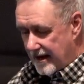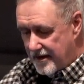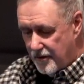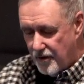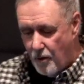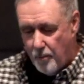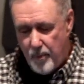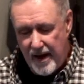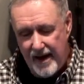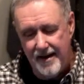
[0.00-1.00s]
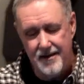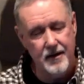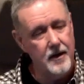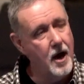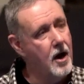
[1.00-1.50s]
you don't pay
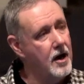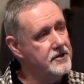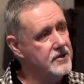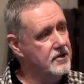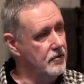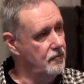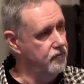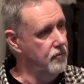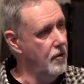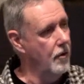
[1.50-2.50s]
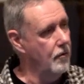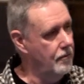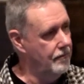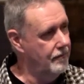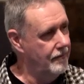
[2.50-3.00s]
the cost to grow.